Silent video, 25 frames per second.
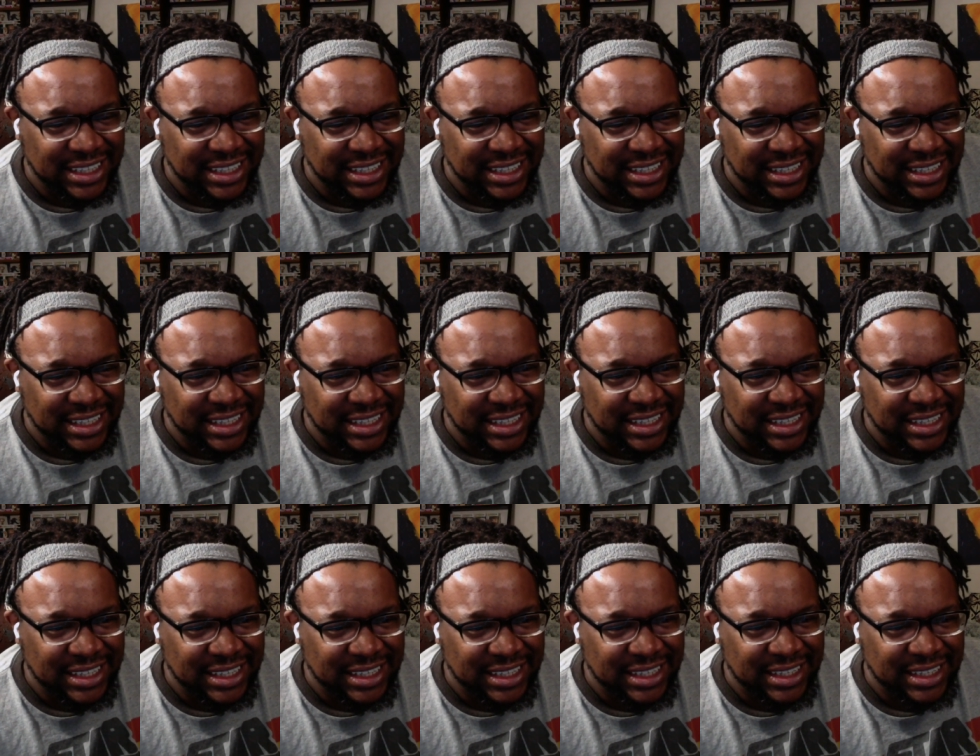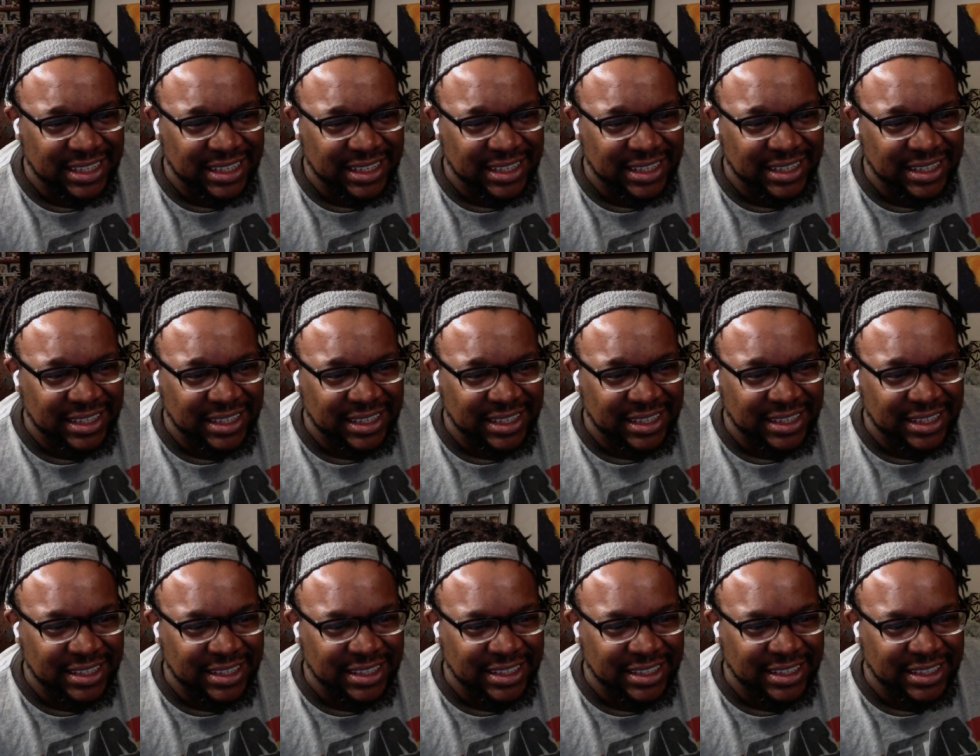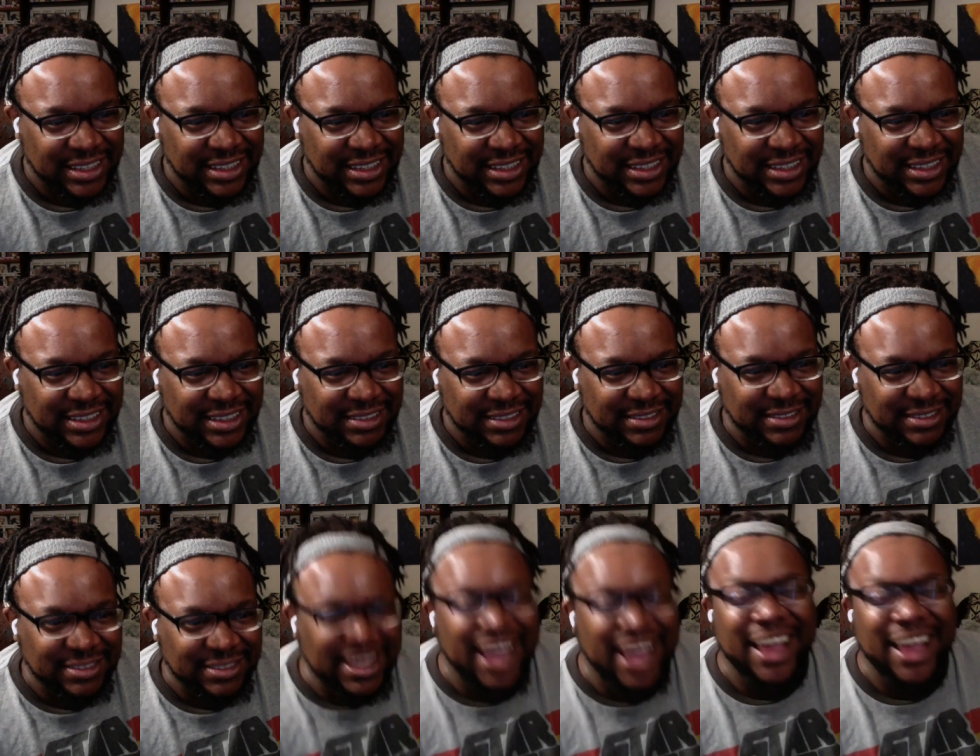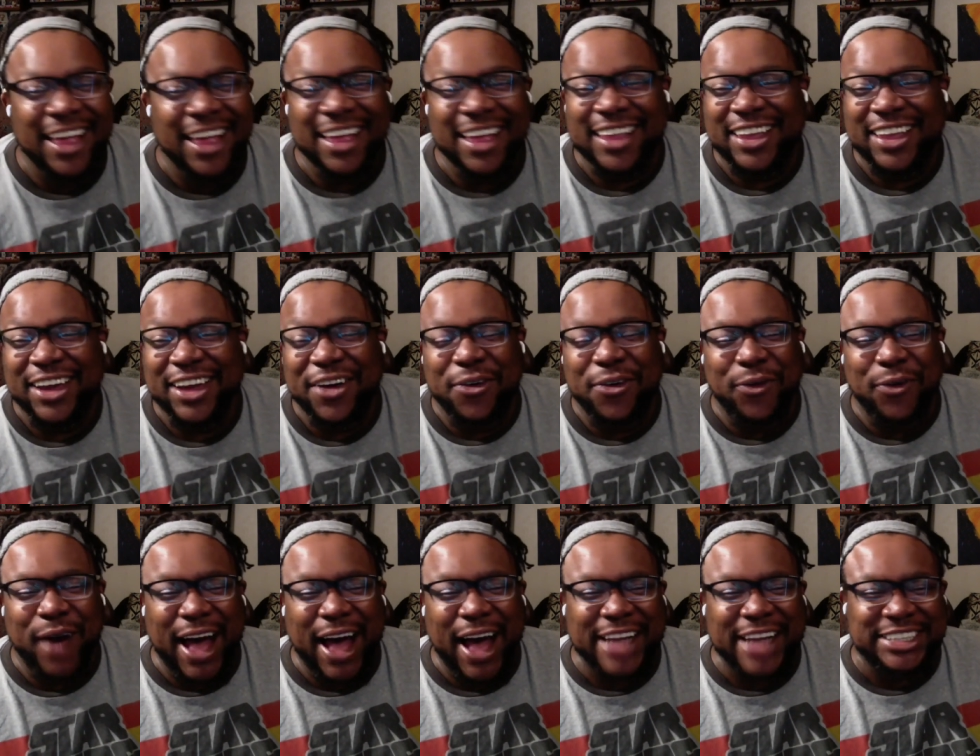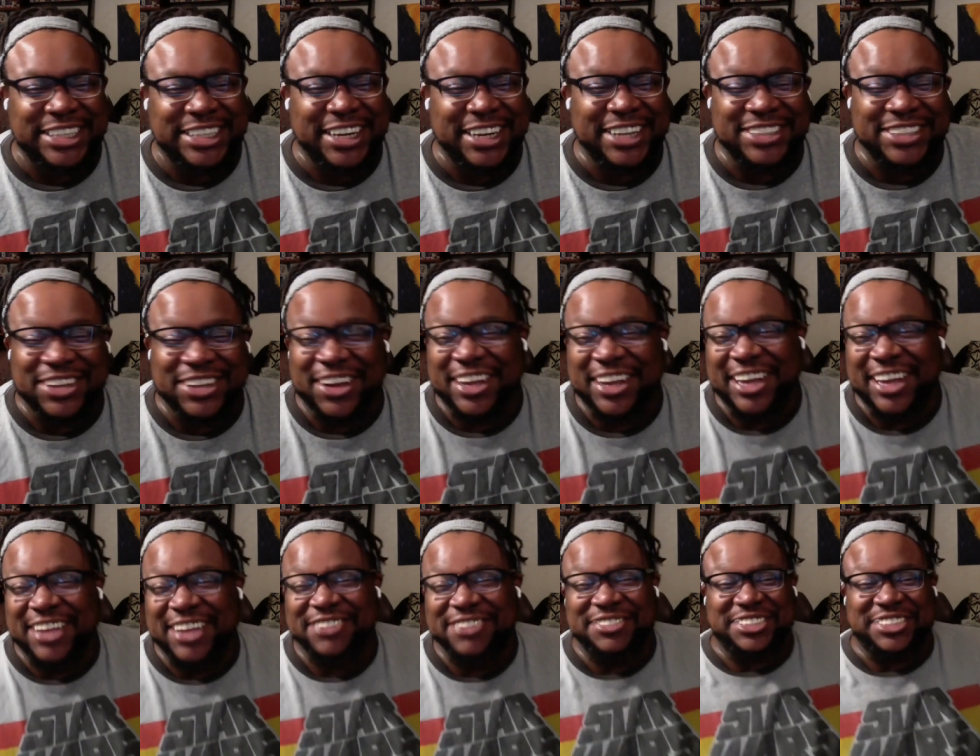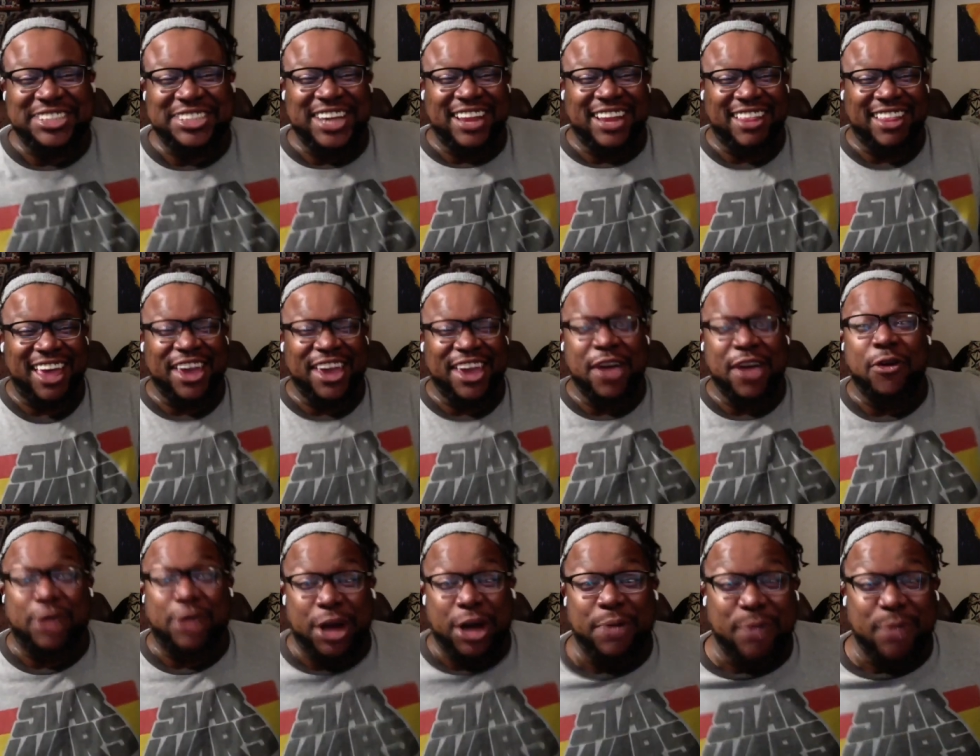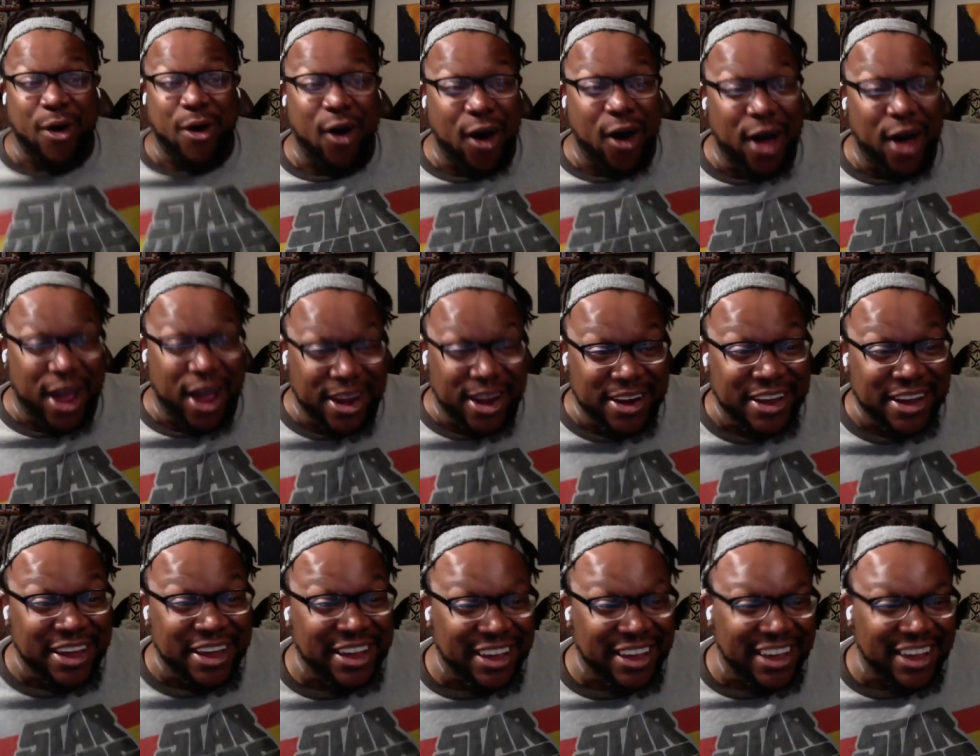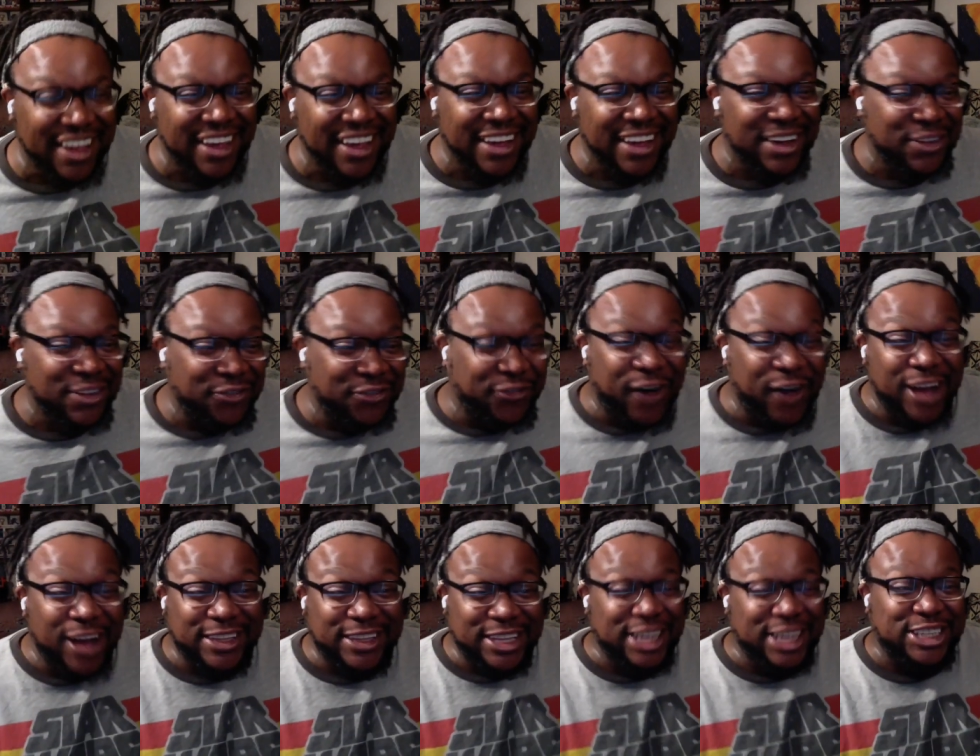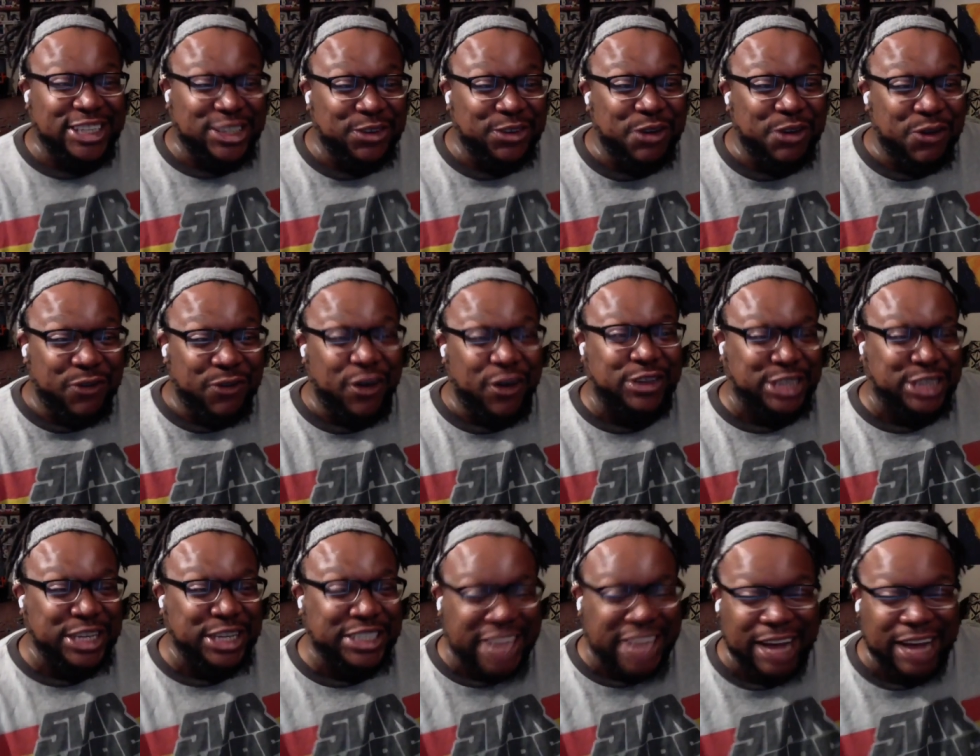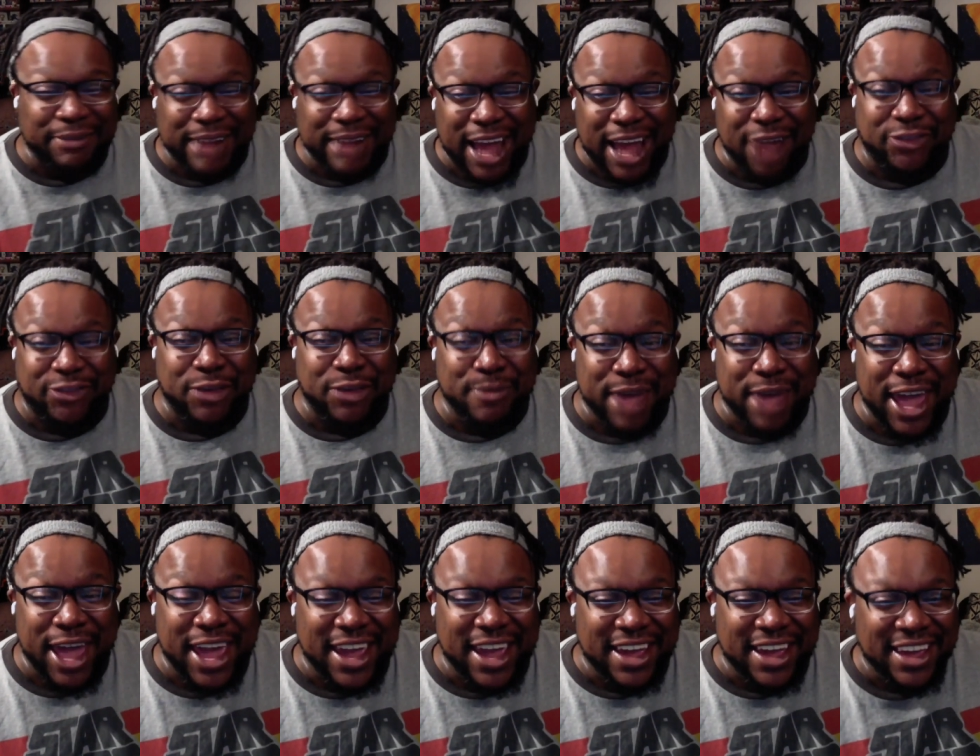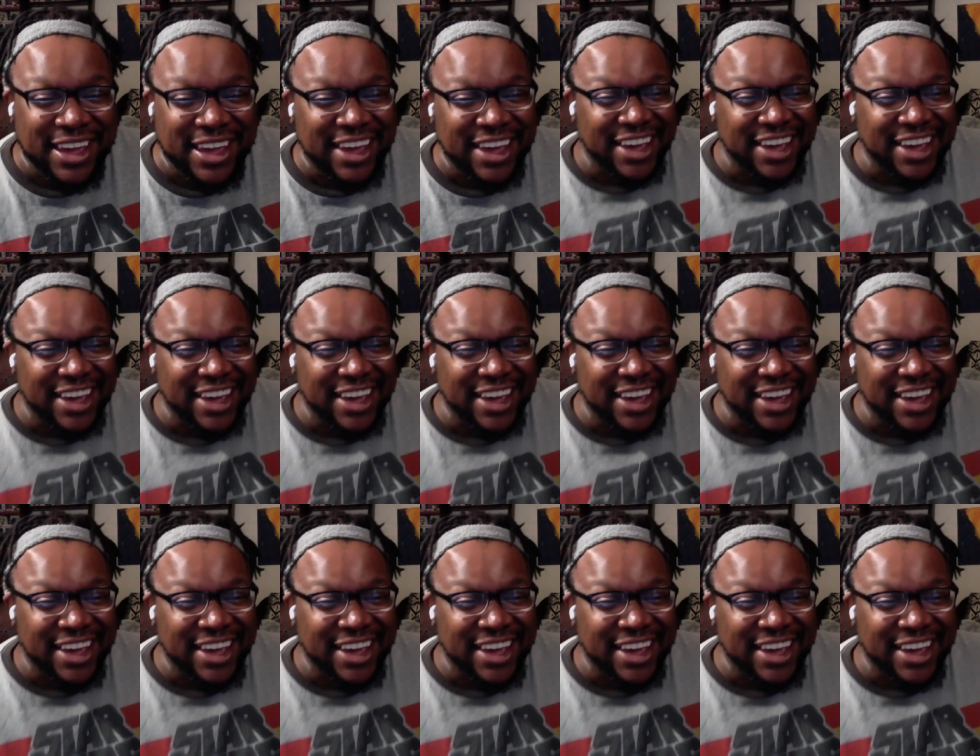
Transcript: Don't sit down. Get up. Get up, come on. watcher's on him shit like, yo, come on. Fuck this universe, he's coming after me.